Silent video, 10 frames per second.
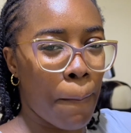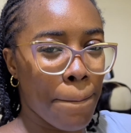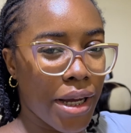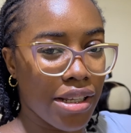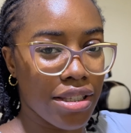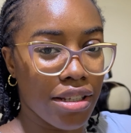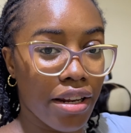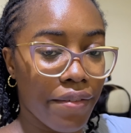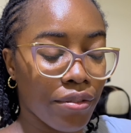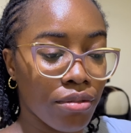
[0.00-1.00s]
past
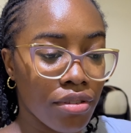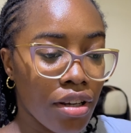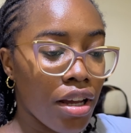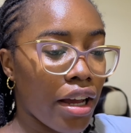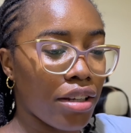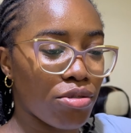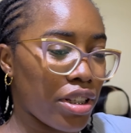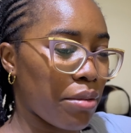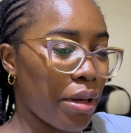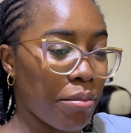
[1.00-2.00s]
11 and it
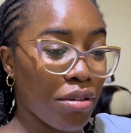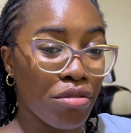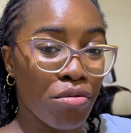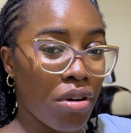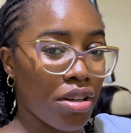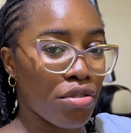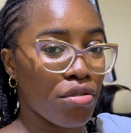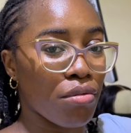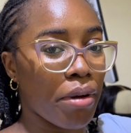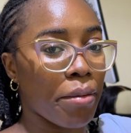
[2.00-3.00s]
take me about 2 hours to
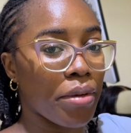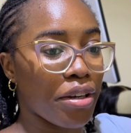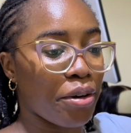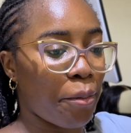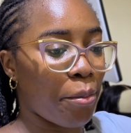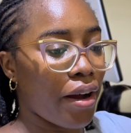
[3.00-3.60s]
do my makeup